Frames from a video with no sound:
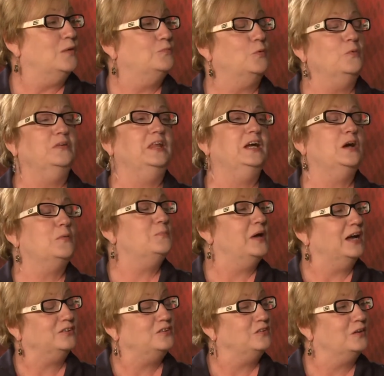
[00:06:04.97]
But when they come
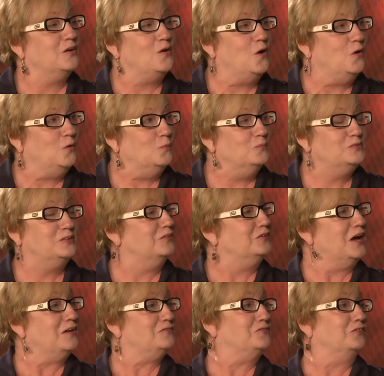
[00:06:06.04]
back to their homes, they're
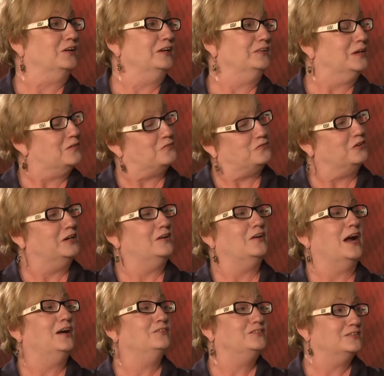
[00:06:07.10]
not free. They're freer
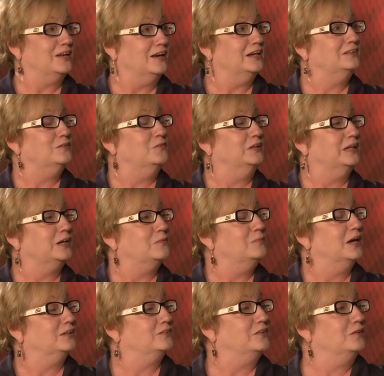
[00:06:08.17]
outside than when they come
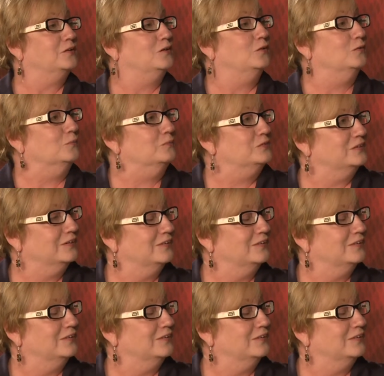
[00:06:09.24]
back to their homes.